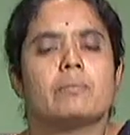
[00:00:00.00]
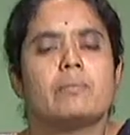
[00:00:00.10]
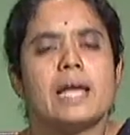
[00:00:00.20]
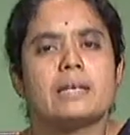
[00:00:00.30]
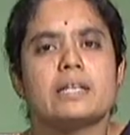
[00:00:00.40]

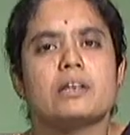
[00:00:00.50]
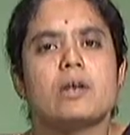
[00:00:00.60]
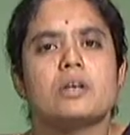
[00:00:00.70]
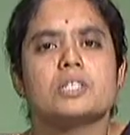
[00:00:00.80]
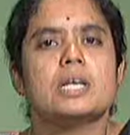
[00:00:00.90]

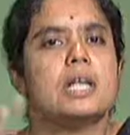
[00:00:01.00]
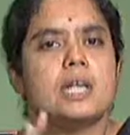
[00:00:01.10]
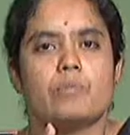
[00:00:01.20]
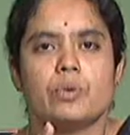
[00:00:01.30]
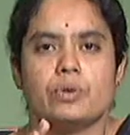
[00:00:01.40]
bacteriological
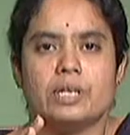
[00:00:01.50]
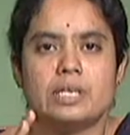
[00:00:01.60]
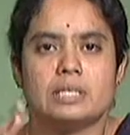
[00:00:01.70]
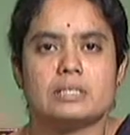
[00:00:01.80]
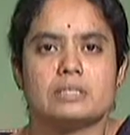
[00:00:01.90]

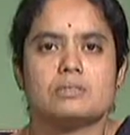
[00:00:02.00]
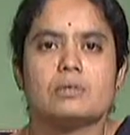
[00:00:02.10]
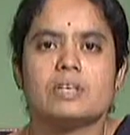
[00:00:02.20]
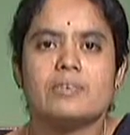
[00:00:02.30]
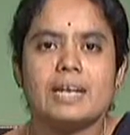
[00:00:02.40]
impurities,
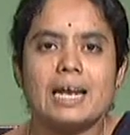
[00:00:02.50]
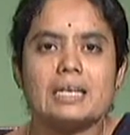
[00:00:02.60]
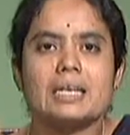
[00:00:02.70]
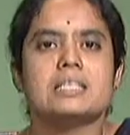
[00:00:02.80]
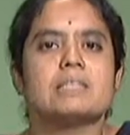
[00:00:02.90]
so it will
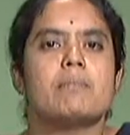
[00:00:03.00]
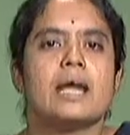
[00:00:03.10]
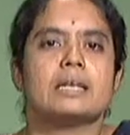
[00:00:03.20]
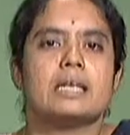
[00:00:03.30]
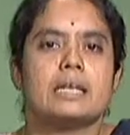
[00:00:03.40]
contain some
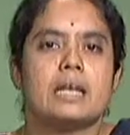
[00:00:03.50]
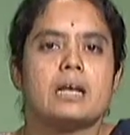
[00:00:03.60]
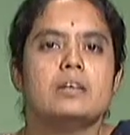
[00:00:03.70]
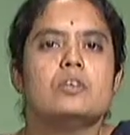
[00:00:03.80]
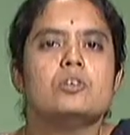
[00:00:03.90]

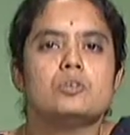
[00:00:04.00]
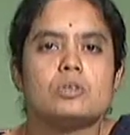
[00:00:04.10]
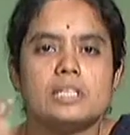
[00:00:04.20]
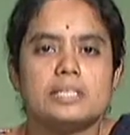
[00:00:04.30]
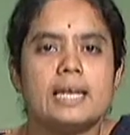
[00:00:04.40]
bacteria.
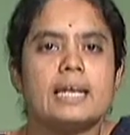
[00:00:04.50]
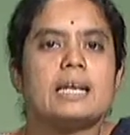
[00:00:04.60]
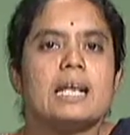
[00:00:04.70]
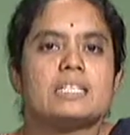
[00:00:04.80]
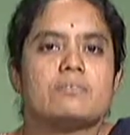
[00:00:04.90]
So the
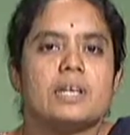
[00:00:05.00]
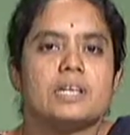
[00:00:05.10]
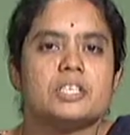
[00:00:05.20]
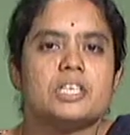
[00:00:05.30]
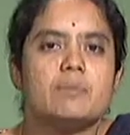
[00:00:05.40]
second
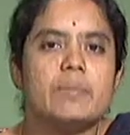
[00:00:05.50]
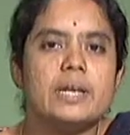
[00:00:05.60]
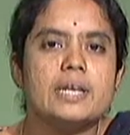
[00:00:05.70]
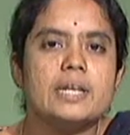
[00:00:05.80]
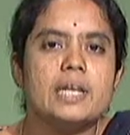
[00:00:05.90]
classification,
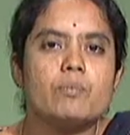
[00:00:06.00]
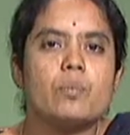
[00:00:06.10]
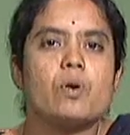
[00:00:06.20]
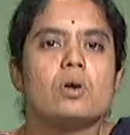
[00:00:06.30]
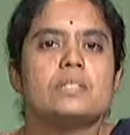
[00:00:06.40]
depending
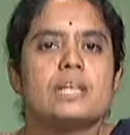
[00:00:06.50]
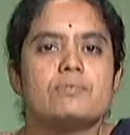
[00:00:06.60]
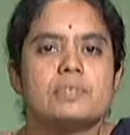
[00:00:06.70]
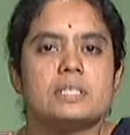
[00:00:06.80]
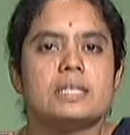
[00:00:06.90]
upon
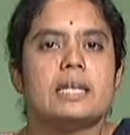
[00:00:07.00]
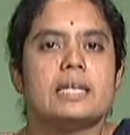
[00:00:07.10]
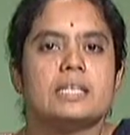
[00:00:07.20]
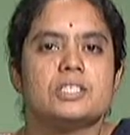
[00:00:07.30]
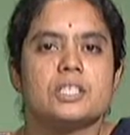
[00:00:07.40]
their physical
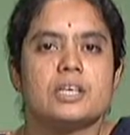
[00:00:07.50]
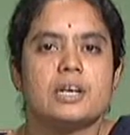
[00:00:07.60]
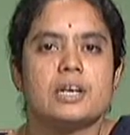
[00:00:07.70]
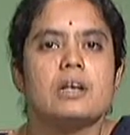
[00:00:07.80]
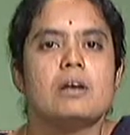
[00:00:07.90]

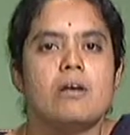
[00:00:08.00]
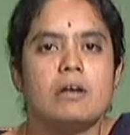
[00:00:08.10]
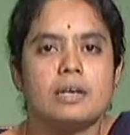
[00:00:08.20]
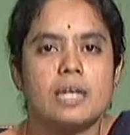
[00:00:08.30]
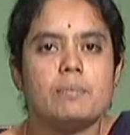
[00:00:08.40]
nature
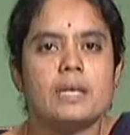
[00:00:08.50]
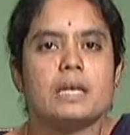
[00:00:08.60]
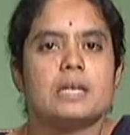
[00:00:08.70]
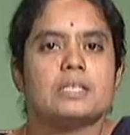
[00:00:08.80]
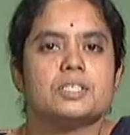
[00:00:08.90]
or
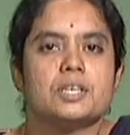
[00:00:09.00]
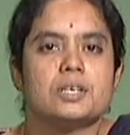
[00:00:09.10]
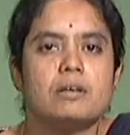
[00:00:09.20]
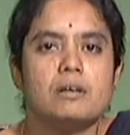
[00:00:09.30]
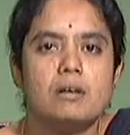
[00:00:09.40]
chemical
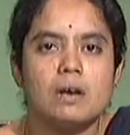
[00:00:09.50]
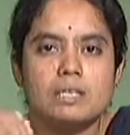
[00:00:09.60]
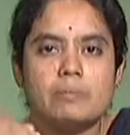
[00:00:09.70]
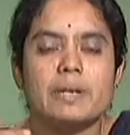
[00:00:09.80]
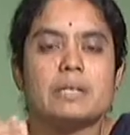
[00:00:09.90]
nature, or
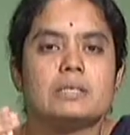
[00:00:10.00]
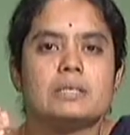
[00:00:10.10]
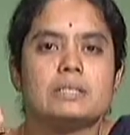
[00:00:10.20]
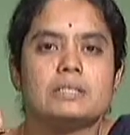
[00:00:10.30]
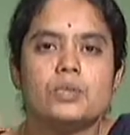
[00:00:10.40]

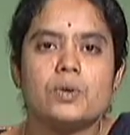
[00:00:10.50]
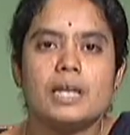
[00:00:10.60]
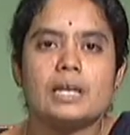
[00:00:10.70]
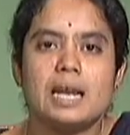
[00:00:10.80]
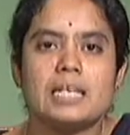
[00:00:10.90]
you
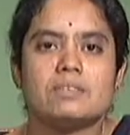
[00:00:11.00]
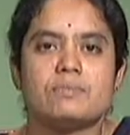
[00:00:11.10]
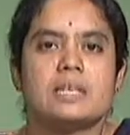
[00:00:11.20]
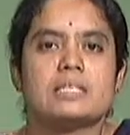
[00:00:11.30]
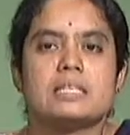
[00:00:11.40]
can
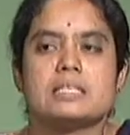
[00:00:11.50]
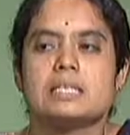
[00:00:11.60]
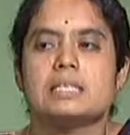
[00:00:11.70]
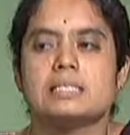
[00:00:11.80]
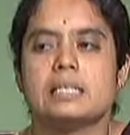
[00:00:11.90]
classify this.
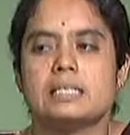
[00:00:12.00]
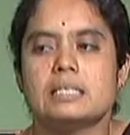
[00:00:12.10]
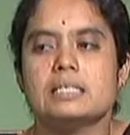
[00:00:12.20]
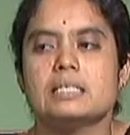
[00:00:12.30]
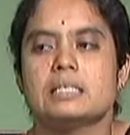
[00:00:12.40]
That
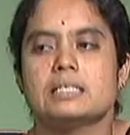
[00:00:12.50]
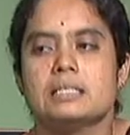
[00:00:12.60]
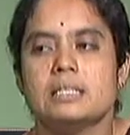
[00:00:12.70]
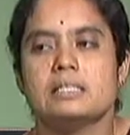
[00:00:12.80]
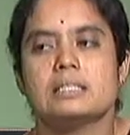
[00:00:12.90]
is,
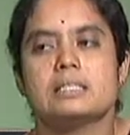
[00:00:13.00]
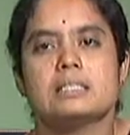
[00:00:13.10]
this